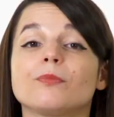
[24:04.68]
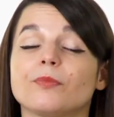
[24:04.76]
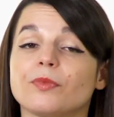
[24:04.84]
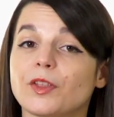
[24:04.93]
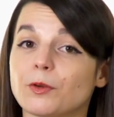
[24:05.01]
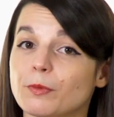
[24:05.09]

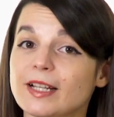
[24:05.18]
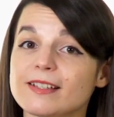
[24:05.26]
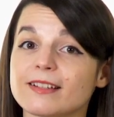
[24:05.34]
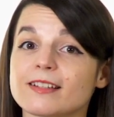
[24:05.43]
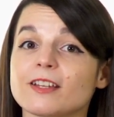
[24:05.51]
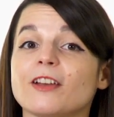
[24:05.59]
The
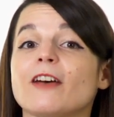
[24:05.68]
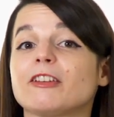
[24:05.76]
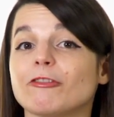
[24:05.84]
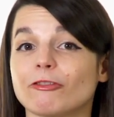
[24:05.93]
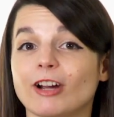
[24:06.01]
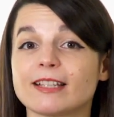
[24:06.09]
risks of having
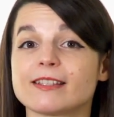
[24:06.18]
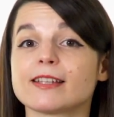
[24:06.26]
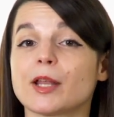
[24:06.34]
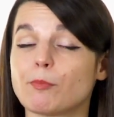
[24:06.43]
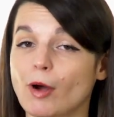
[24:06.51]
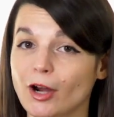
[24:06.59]
friends
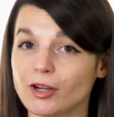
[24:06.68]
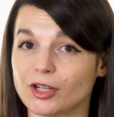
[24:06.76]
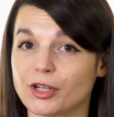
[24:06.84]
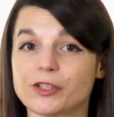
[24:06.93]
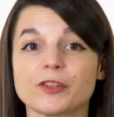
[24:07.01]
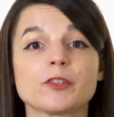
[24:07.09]
and
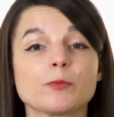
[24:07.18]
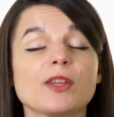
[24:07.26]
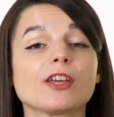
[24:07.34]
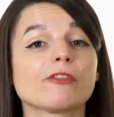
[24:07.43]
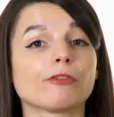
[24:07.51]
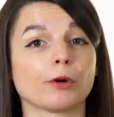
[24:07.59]
partners who speak
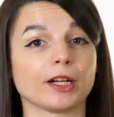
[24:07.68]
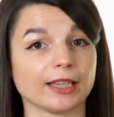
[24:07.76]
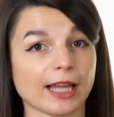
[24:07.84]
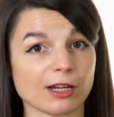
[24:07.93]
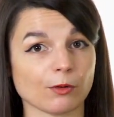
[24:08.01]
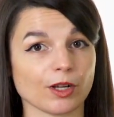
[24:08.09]
a foreign
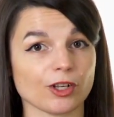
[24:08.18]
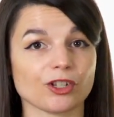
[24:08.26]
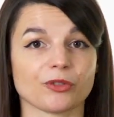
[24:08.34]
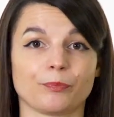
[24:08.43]
language.